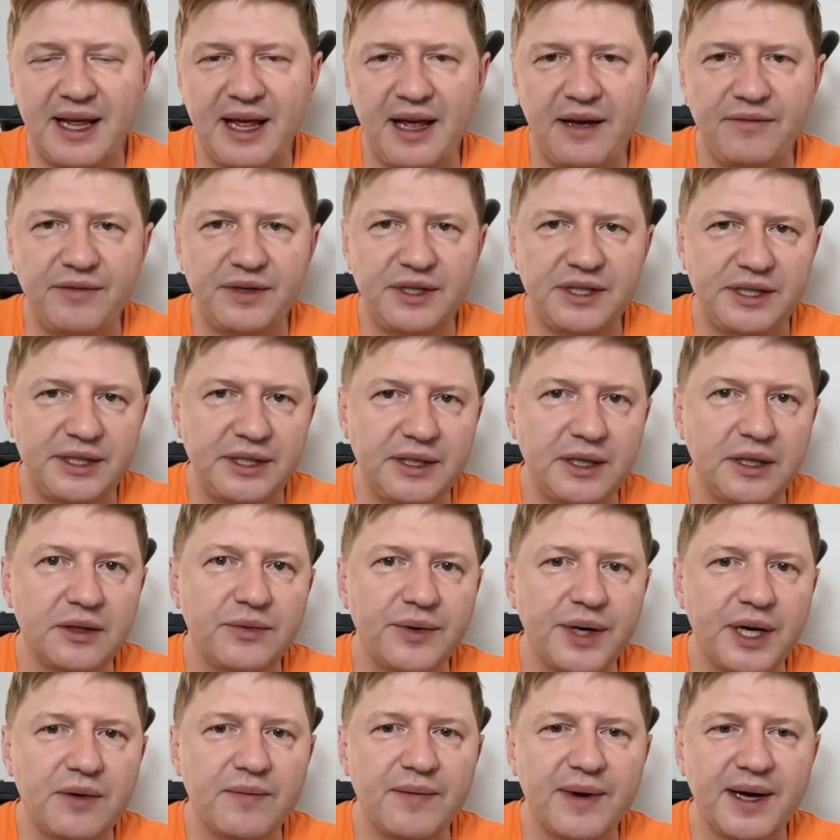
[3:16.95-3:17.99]
every single
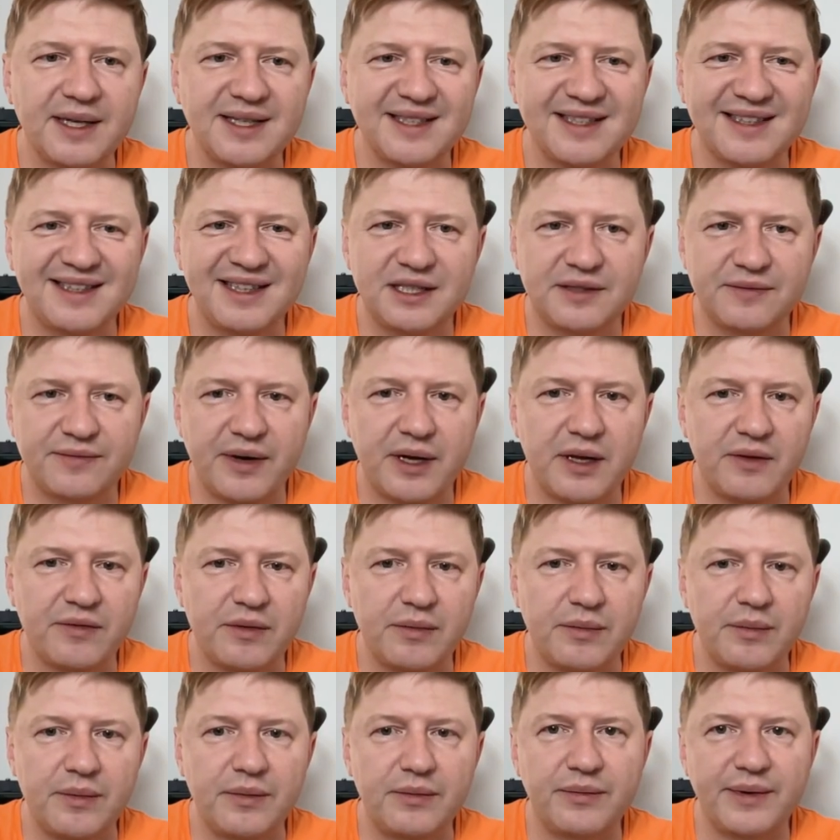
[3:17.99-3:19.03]
request this file
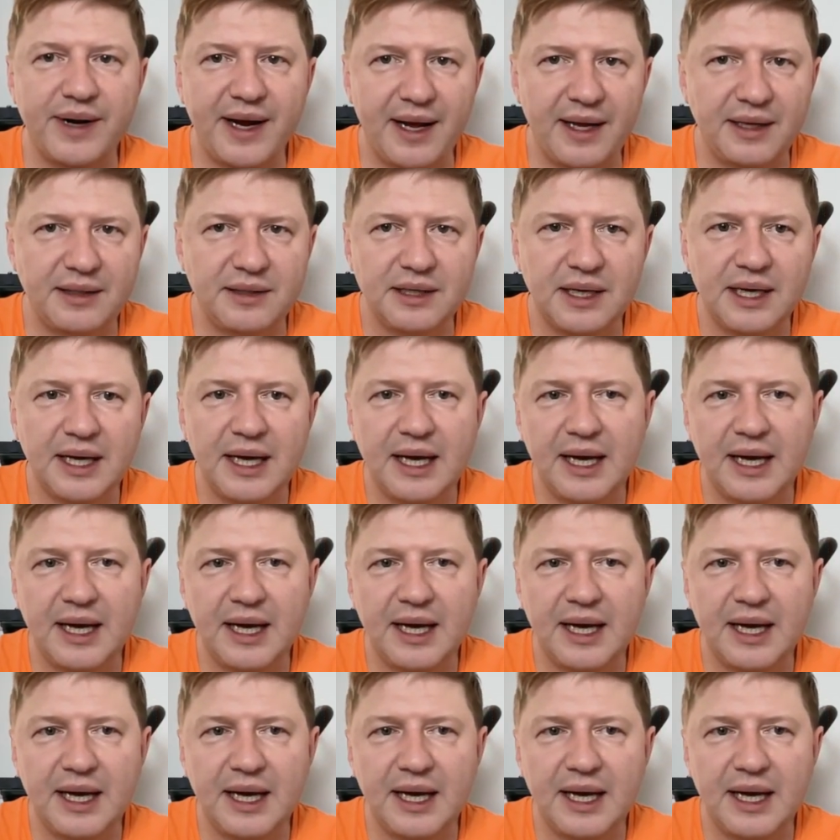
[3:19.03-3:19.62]
will be read